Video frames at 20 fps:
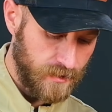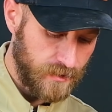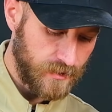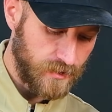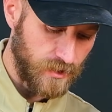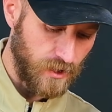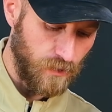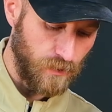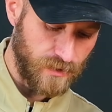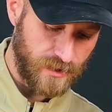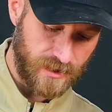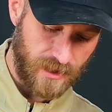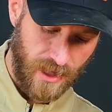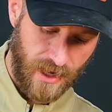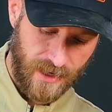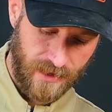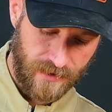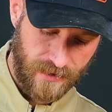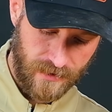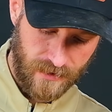So we'll
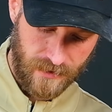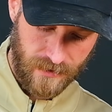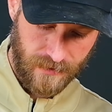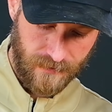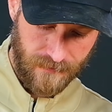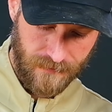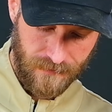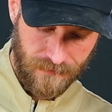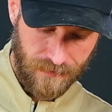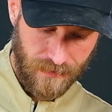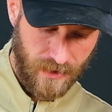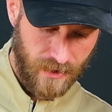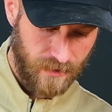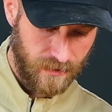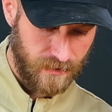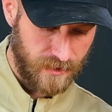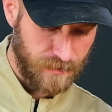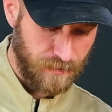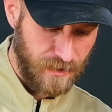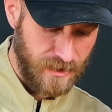slide
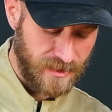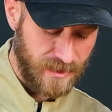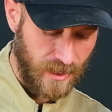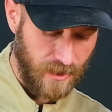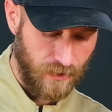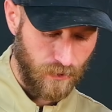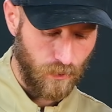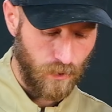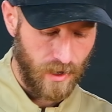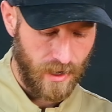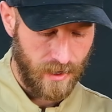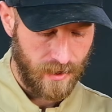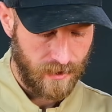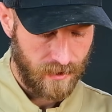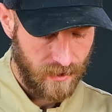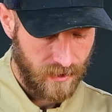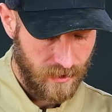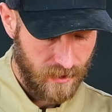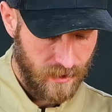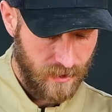this piece out of the way,
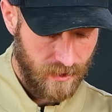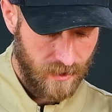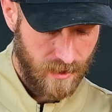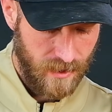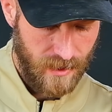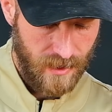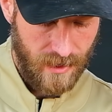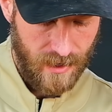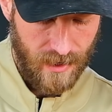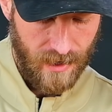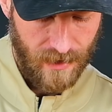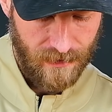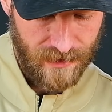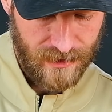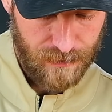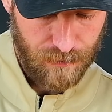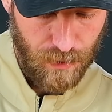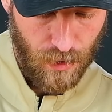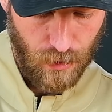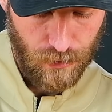and
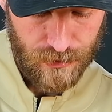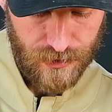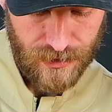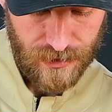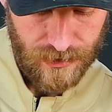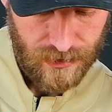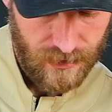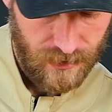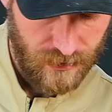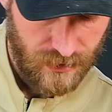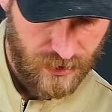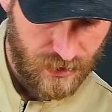this post just goes